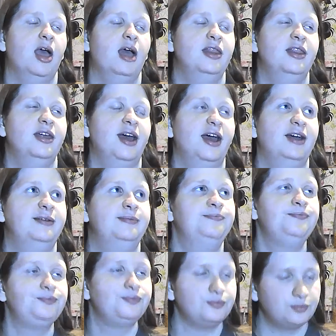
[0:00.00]
that,
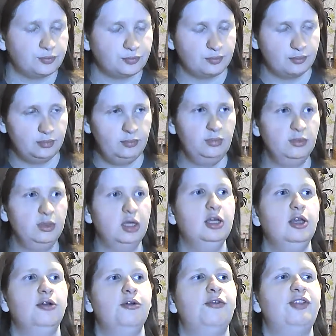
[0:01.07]
you
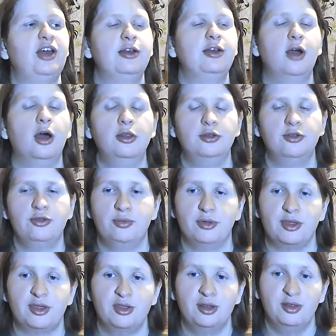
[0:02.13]
know, if that knowledge was
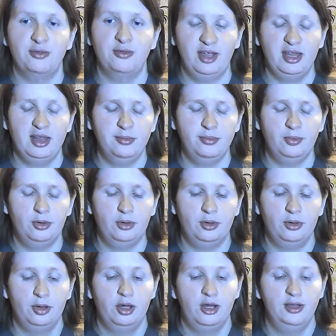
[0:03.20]
still available,